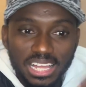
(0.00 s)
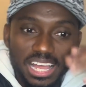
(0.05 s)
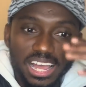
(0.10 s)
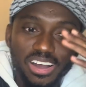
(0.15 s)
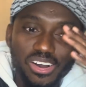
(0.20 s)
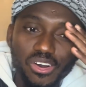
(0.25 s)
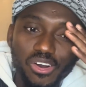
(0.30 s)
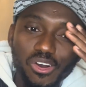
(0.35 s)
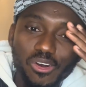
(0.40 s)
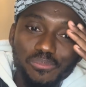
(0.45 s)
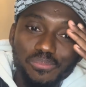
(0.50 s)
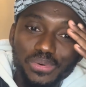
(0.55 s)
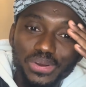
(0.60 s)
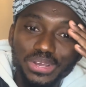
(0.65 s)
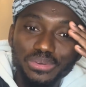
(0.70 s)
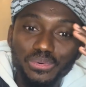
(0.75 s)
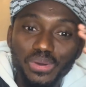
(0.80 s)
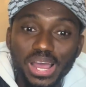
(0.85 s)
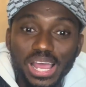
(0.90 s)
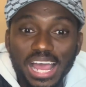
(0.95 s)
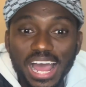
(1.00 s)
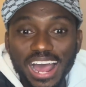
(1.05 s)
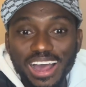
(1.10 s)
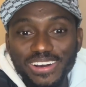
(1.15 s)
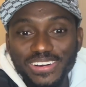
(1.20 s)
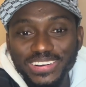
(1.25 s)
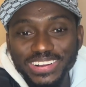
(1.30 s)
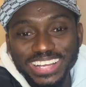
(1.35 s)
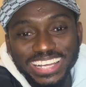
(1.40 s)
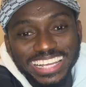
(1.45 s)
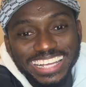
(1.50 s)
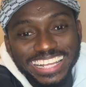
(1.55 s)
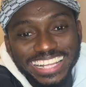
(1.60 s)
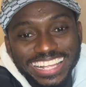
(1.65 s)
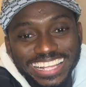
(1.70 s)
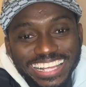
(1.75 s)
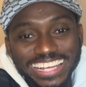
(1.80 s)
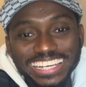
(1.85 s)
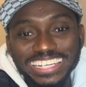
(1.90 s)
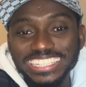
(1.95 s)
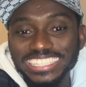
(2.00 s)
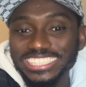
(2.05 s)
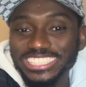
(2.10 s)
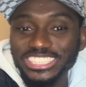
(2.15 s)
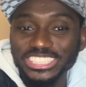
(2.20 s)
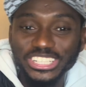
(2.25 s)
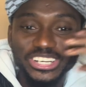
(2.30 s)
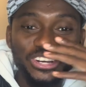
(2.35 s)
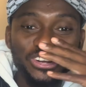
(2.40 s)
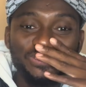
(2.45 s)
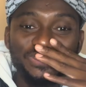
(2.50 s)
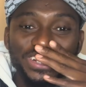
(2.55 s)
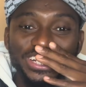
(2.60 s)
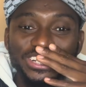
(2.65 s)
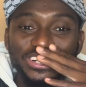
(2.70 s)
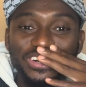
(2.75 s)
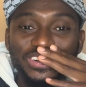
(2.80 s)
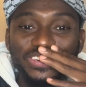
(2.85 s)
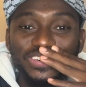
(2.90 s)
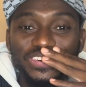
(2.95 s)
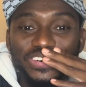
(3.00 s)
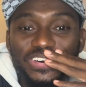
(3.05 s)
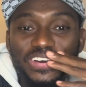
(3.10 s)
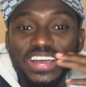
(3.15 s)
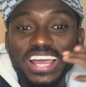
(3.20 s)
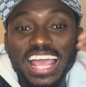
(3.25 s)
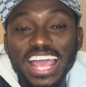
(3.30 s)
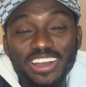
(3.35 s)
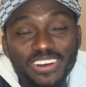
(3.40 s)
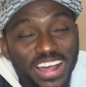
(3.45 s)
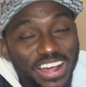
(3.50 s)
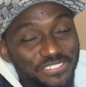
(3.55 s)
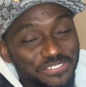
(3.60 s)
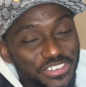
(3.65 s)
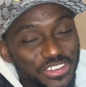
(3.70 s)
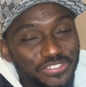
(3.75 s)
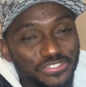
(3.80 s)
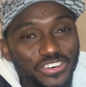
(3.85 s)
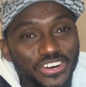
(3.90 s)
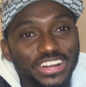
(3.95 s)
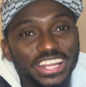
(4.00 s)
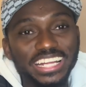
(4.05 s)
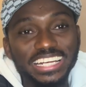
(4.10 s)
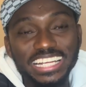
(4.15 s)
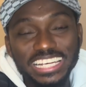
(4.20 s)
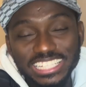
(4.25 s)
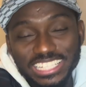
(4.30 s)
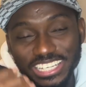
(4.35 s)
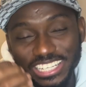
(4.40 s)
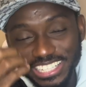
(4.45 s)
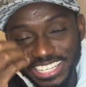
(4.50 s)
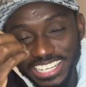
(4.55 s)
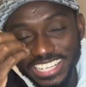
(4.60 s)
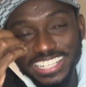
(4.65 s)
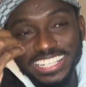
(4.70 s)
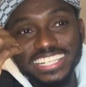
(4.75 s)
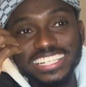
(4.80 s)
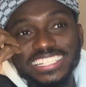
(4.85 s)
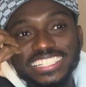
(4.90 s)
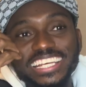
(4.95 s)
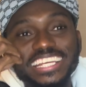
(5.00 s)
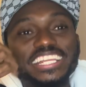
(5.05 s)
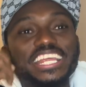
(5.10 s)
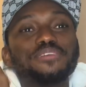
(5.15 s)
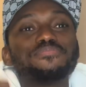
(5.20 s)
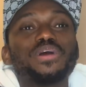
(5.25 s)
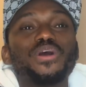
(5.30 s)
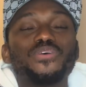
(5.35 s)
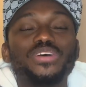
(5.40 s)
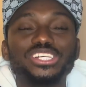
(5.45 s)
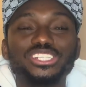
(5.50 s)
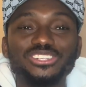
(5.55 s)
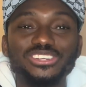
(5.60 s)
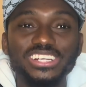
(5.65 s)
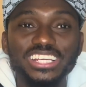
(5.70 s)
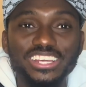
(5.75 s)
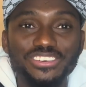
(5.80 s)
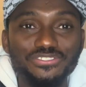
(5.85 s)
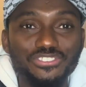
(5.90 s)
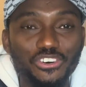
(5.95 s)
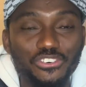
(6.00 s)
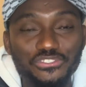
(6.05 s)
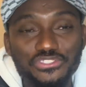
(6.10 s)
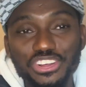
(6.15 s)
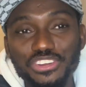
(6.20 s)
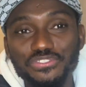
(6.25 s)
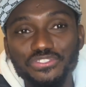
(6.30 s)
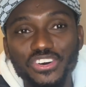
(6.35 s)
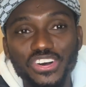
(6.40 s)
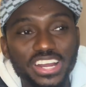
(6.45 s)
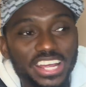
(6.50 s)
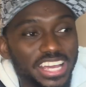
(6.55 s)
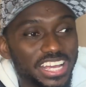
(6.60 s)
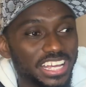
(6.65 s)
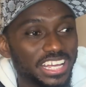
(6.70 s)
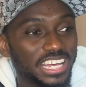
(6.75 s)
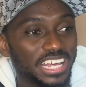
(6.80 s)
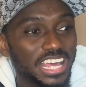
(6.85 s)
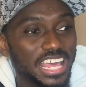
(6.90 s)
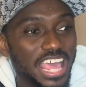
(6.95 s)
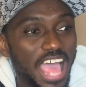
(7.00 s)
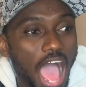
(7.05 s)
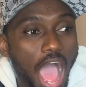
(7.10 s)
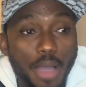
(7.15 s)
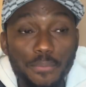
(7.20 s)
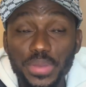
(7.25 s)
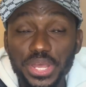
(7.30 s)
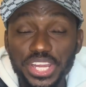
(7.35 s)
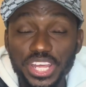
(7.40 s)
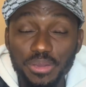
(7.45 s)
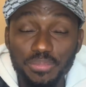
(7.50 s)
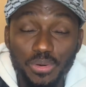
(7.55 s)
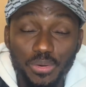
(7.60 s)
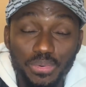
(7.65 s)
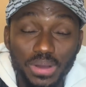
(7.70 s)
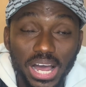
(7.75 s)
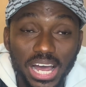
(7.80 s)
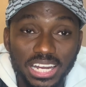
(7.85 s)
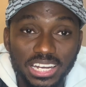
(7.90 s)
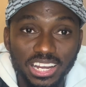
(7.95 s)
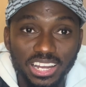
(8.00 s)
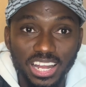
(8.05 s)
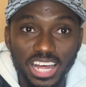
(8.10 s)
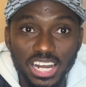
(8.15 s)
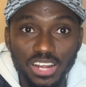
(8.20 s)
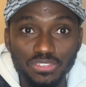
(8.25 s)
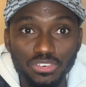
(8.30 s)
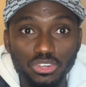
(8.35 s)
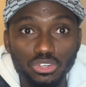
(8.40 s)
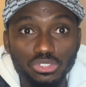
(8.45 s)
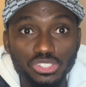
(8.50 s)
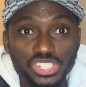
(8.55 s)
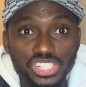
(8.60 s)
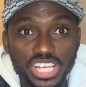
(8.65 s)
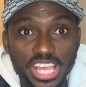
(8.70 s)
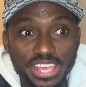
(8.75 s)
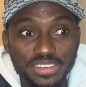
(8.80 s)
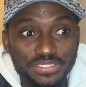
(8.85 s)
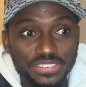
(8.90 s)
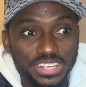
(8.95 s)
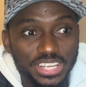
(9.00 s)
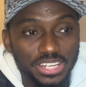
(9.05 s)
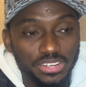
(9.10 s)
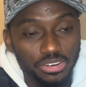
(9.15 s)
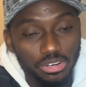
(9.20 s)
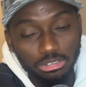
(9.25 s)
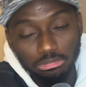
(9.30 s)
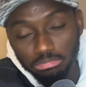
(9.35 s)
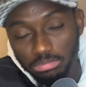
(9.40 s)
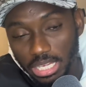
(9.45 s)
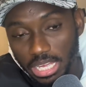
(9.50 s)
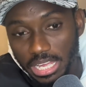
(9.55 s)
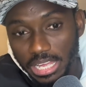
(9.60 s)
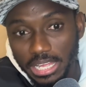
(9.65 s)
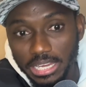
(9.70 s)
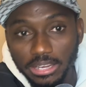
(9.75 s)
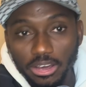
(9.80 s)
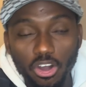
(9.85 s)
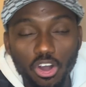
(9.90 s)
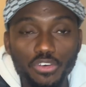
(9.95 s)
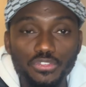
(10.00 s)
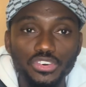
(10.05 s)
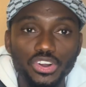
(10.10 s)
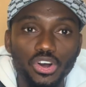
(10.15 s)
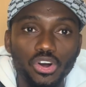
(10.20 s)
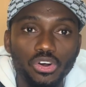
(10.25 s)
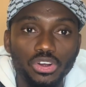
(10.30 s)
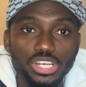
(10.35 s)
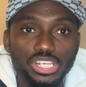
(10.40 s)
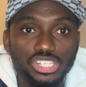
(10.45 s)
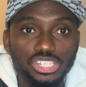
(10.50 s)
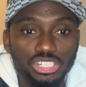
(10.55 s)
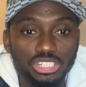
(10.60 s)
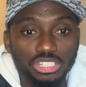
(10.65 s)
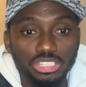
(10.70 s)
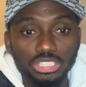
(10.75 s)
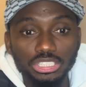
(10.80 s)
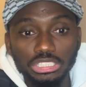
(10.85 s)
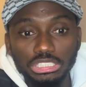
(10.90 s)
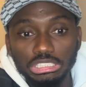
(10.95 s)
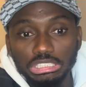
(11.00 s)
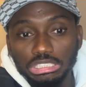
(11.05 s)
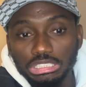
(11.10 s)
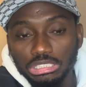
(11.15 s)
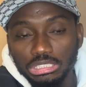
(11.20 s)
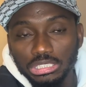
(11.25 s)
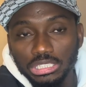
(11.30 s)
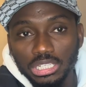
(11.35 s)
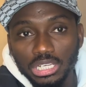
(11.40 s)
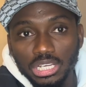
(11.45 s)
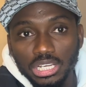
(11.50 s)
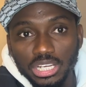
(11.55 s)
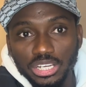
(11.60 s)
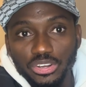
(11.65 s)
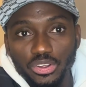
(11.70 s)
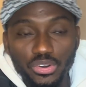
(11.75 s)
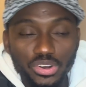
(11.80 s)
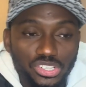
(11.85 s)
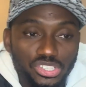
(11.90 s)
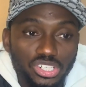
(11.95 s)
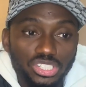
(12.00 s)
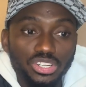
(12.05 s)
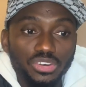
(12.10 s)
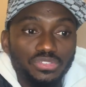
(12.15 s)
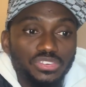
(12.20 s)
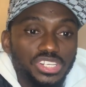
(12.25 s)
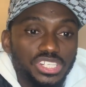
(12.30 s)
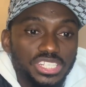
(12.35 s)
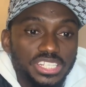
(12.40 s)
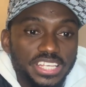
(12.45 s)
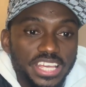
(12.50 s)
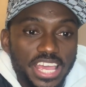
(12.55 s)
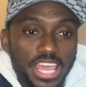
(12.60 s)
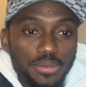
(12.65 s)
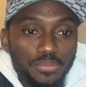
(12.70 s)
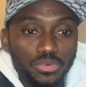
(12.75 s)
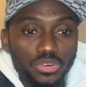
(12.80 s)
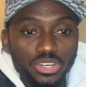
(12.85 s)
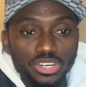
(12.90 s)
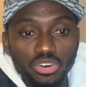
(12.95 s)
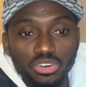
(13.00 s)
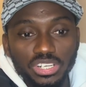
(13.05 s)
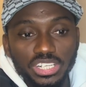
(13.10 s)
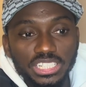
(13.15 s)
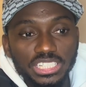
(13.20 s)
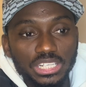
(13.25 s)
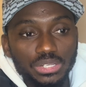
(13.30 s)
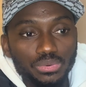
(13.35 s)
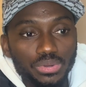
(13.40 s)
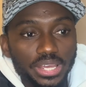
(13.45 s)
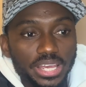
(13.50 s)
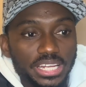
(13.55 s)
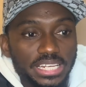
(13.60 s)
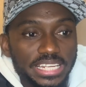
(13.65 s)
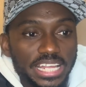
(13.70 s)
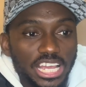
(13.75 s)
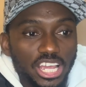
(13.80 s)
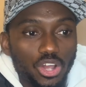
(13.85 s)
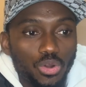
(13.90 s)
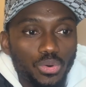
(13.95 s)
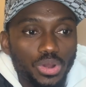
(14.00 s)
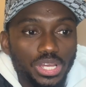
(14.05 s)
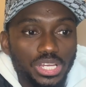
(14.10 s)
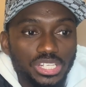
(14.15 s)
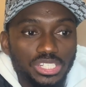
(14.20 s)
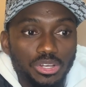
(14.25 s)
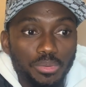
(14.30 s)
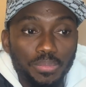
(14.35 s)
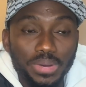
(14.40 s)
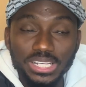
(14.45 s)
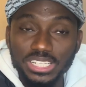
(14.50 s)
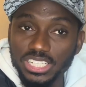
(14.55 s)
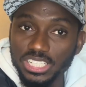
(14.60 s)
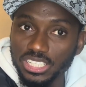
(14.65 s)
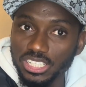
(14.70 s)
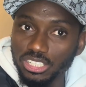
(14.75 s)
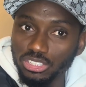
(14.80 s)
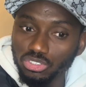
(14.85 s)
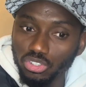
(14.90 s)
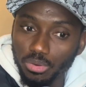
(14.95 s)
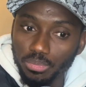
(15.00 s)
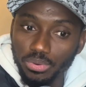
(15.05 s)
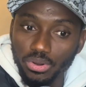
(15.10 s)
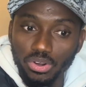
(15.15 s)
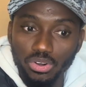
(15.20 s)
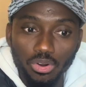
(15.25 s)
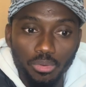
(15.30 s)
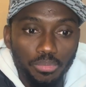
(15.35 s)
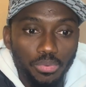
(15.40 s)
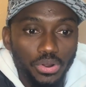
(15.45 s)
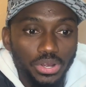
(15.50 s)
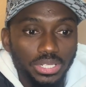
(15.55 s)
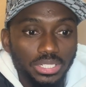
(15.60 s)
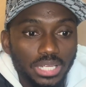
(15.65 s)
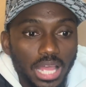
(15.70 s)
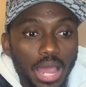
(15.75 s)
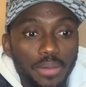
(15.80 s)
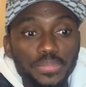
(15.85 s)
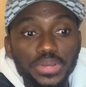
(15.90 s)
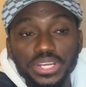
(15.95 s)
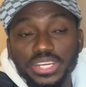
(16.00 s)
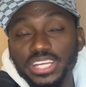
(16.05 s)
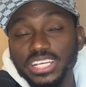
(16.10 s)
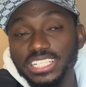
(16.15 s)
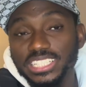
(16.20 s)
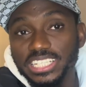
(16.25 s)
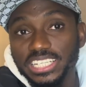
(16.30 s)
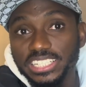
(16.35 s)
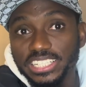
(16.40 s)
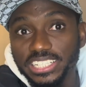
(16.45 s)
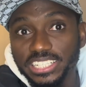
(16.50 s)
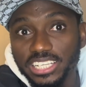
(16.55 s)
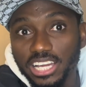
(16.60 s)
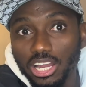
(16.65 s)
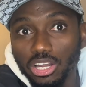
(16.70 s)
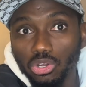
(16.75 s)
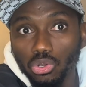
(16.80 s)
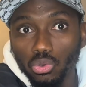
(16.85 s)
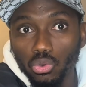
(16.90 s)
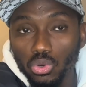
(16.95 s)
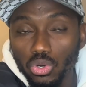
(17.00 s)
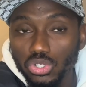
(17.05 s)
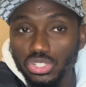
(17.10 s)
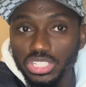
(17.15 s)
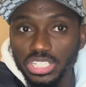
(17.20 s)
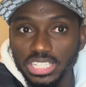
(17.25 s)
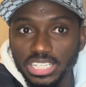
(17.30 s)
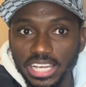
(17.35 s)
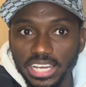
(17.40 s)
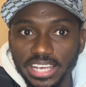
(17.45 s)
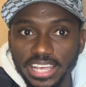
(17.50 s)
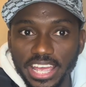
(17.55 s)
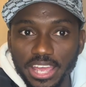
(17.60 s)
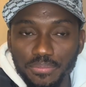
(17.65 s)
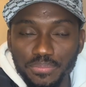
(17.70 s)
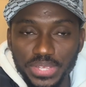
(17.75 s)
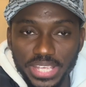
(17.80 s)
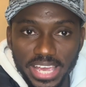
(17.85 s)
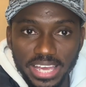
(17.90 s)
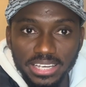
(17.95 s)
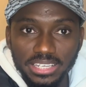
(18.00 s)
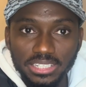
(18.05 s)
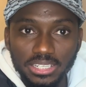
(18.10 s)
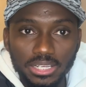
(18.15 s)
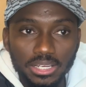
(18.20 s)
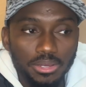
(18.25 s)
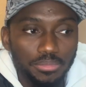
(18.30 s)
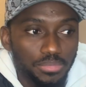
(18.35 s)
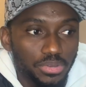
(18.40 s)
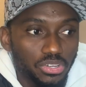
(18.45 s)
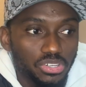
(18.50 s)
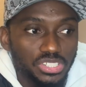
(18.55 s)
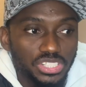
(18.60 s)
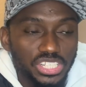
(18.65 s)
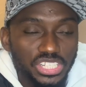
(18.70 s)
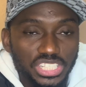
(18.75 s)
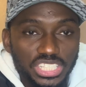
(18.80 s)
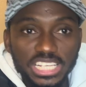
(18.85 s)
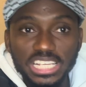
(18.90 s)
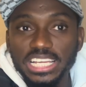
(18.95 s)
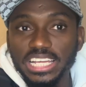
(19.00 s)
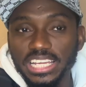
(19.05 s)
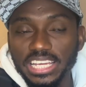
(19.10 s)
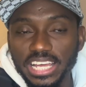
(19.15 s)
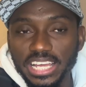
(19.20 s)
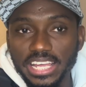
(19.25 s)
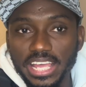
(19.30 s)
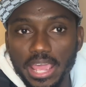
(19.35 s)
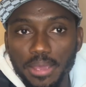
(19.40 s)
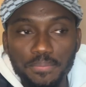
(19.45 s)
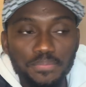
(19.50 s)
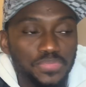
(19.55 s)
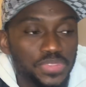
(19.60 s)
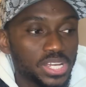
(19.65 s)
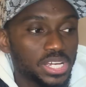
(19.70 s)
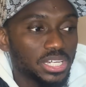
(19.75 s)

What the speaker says: Oh boy, what? How? Jeremy Doku, Phil Foden. That's is the name I was looking for. Phil Foden. I mean, Nick Pope had a lot of good save, and overall, it's just the result of this game. The only thing we can take away is a Man City drop out of point. I mean, they still did not lose in the game yet because they're still in the game.